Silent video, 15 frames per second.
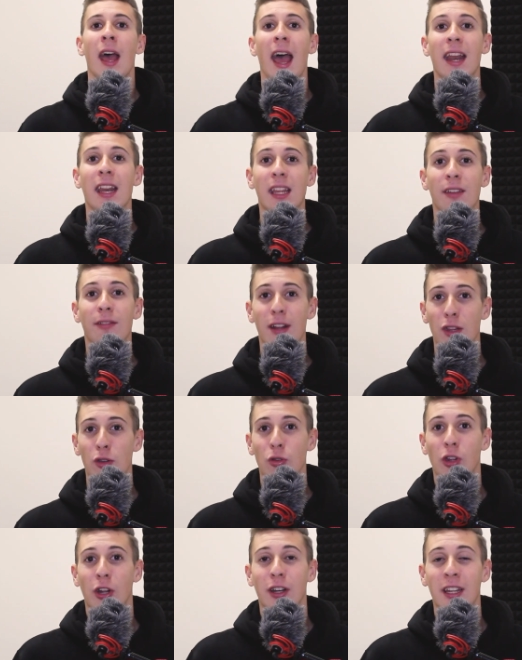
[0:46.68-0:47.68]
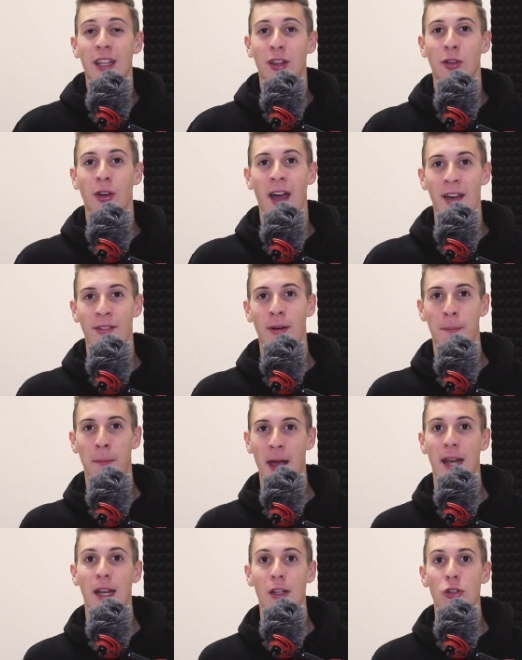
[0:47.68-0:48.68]
and even you don't need to have a
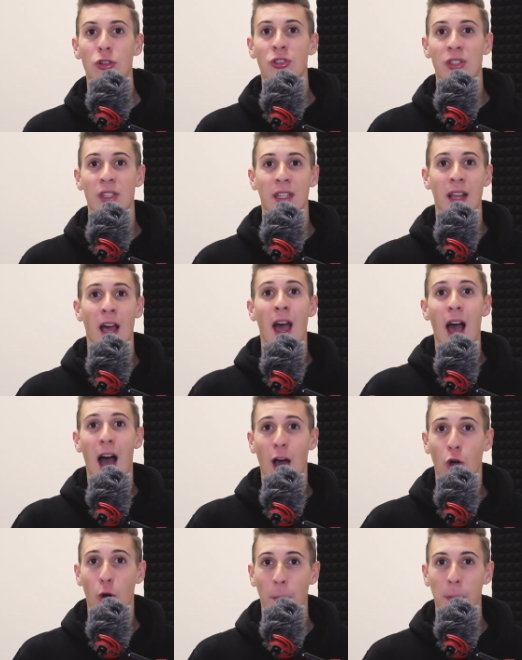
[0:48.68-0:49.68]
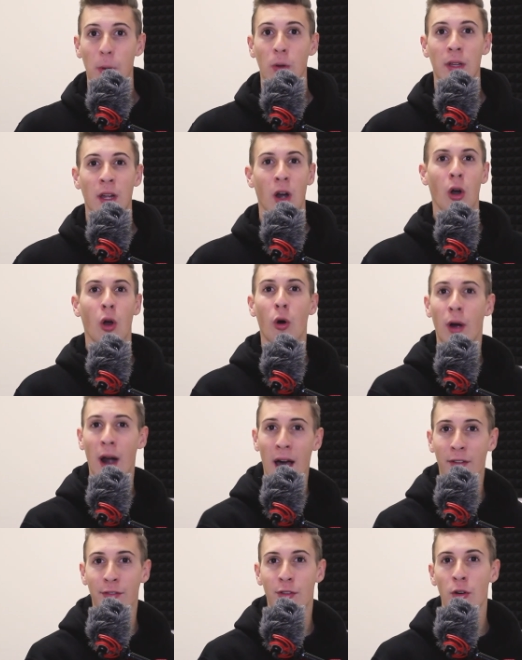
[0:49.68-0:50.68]
penny, you just need a computer or
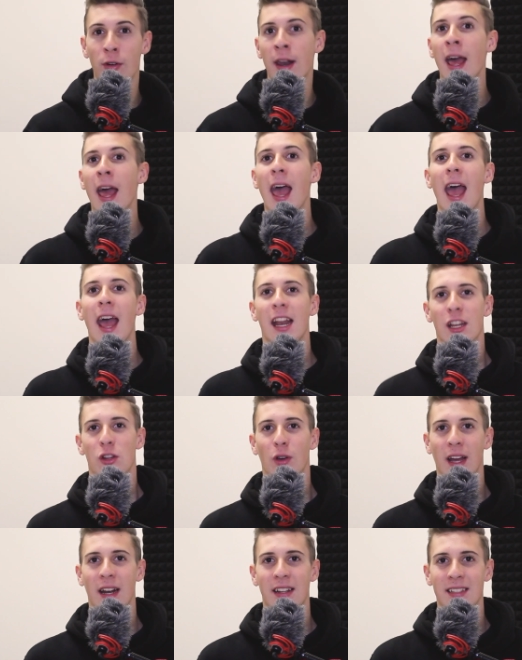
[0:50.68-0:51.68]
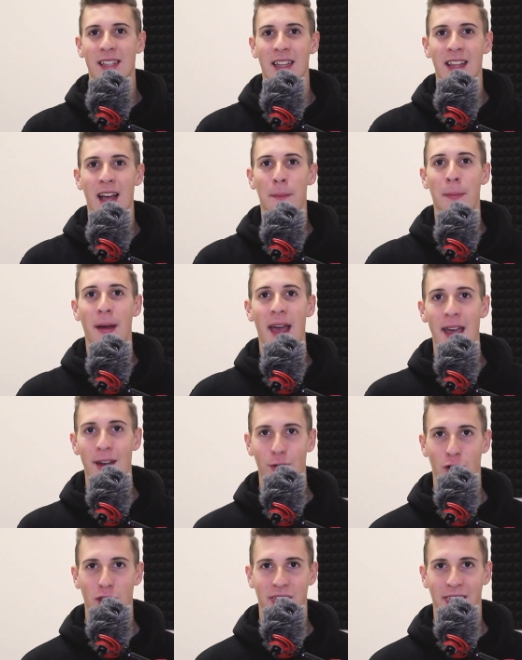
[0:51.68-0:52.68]
a phone and you can set up
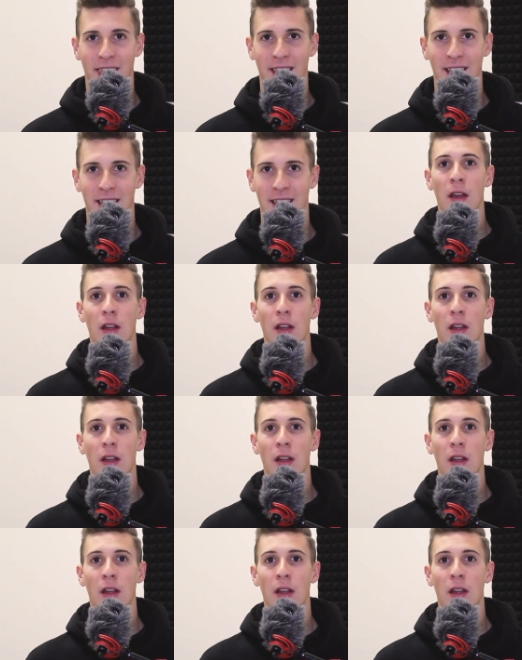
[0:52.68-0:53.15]
everything.